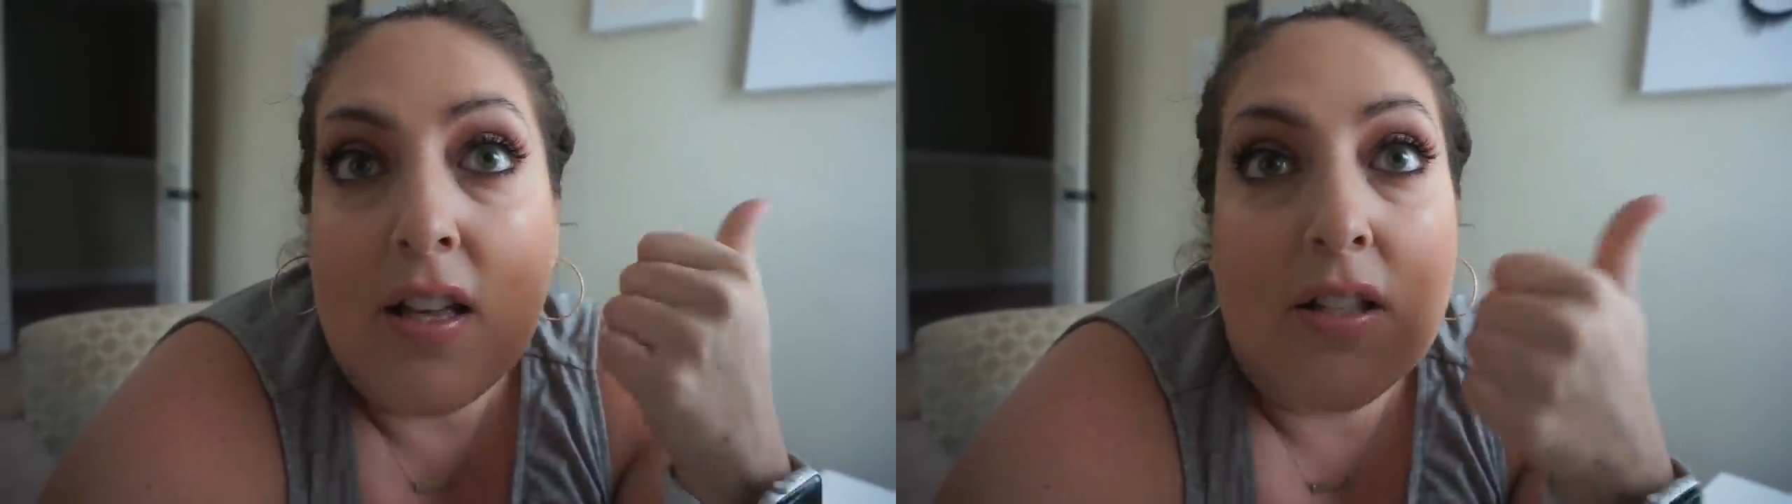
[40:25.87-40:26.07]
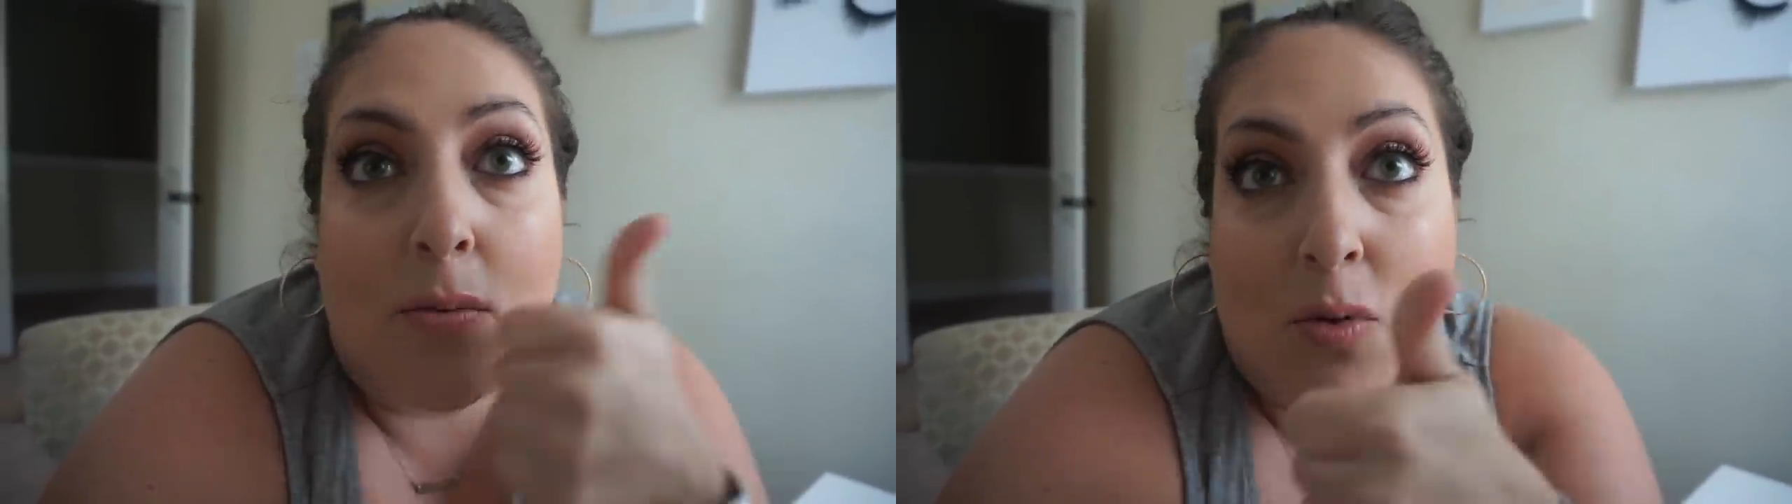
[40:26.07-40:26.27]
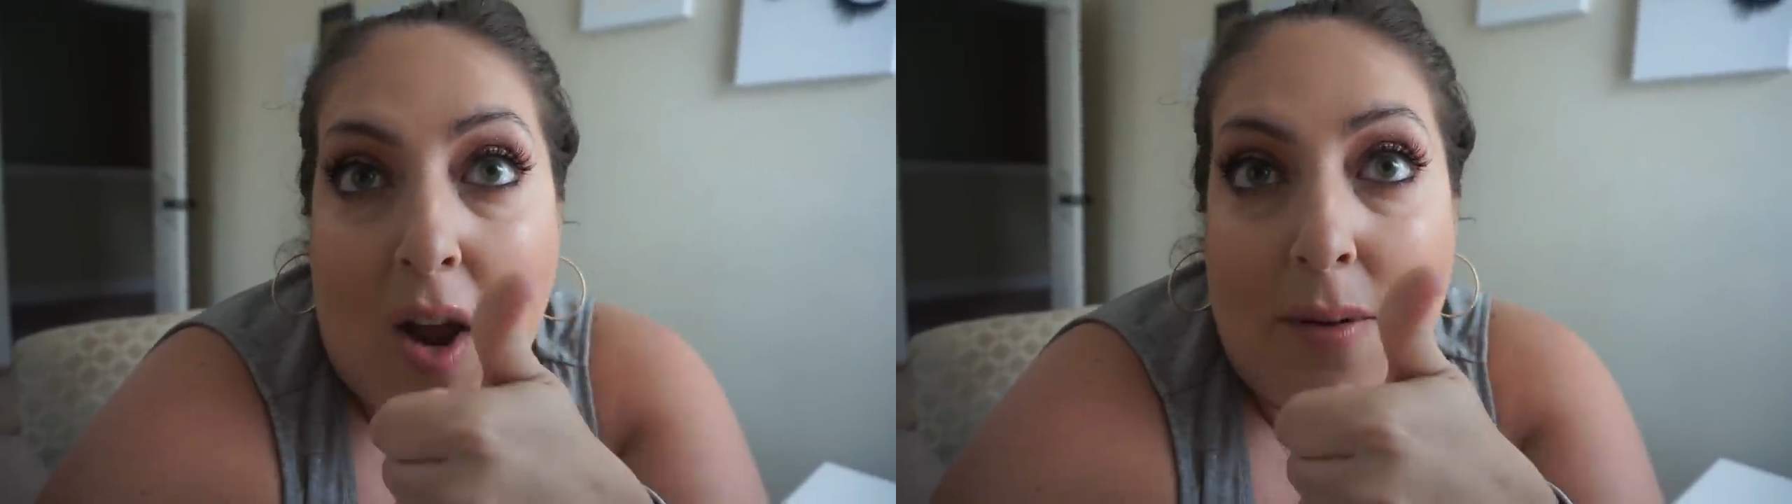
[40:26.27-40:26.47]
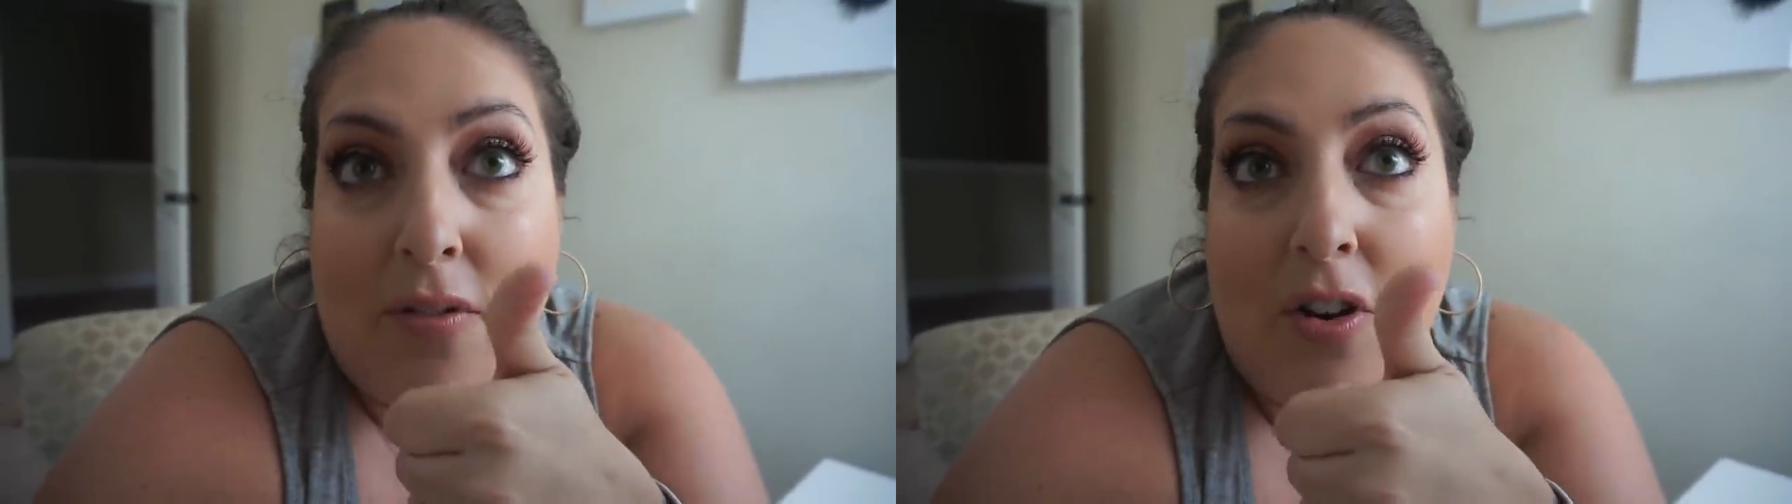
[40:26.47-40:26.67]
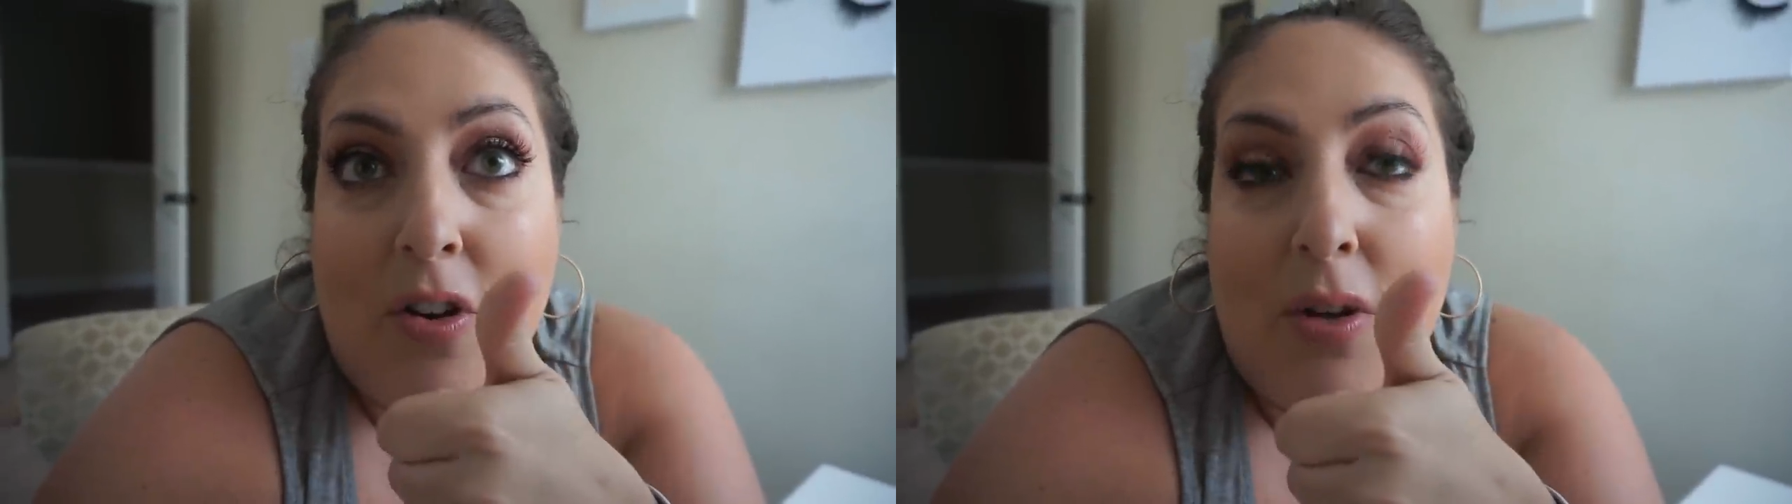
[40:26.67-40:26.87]
Subscribe
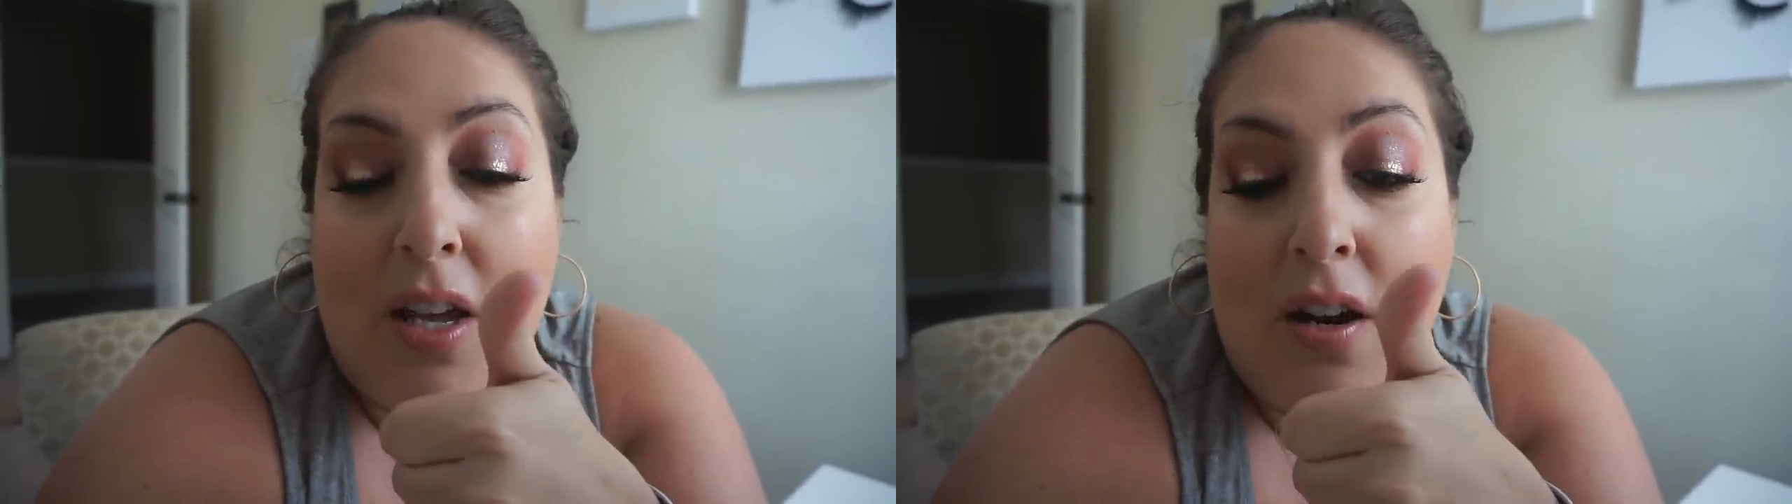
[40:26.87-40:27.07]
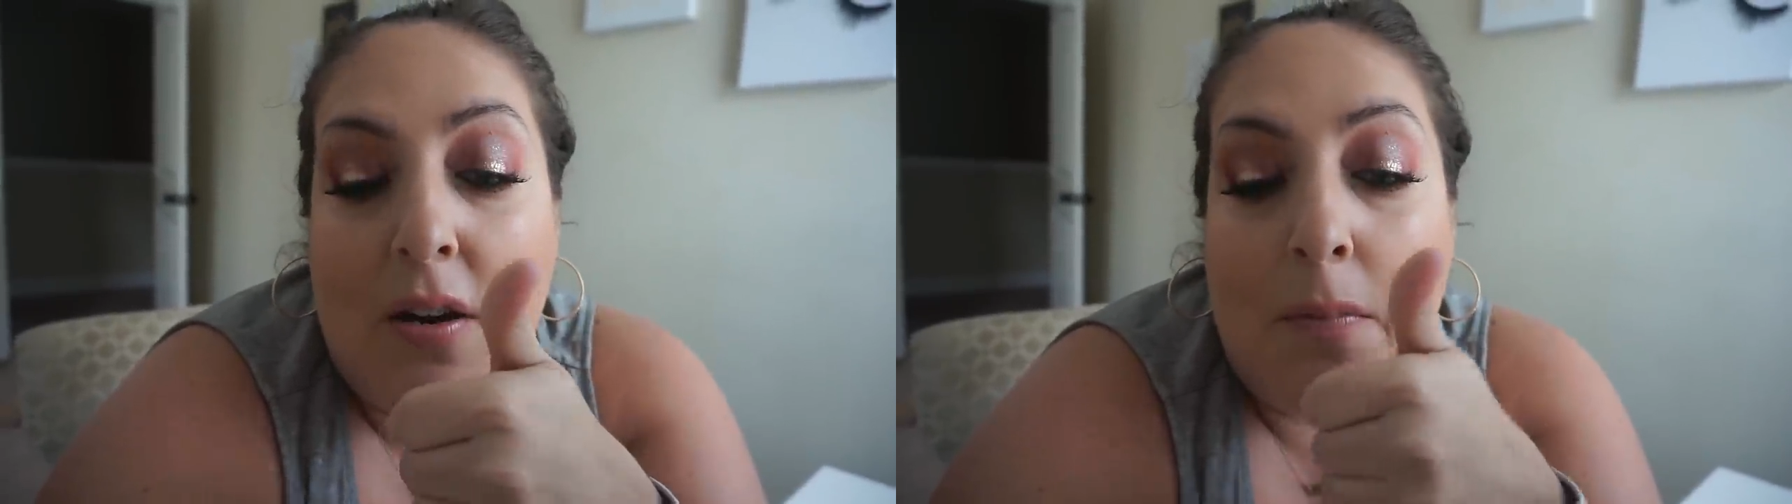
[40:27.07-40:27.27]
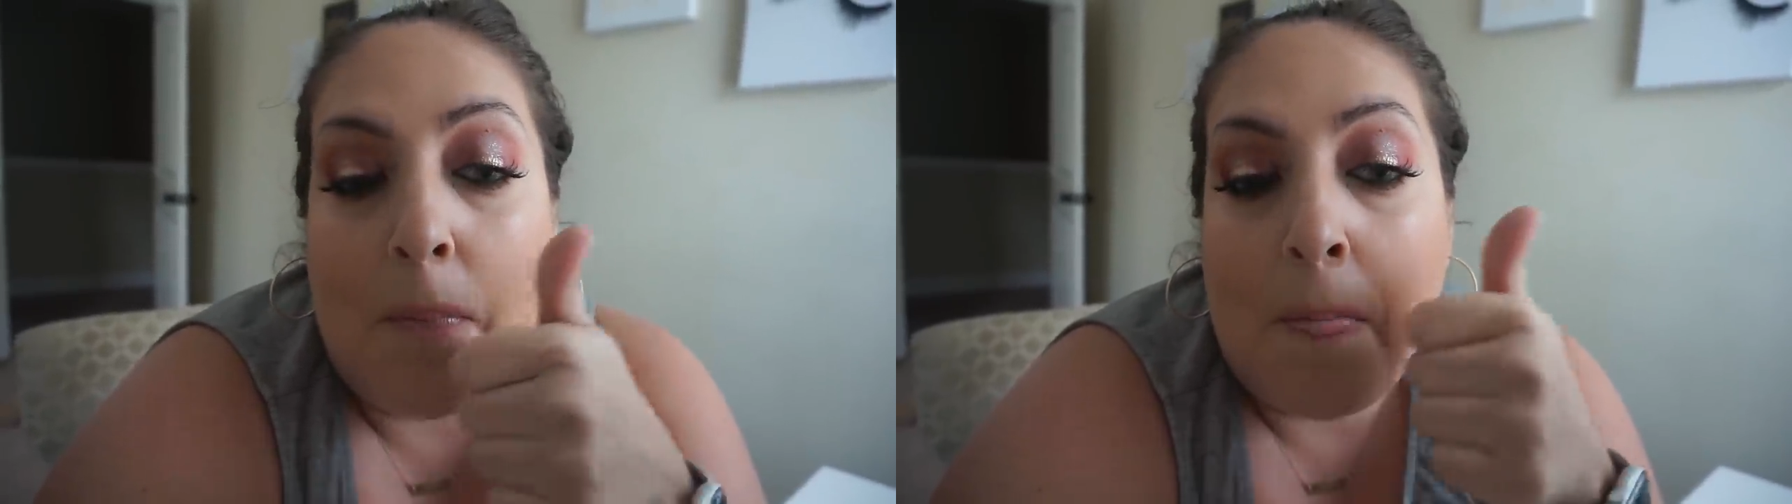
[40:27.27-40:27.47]
if you're new here.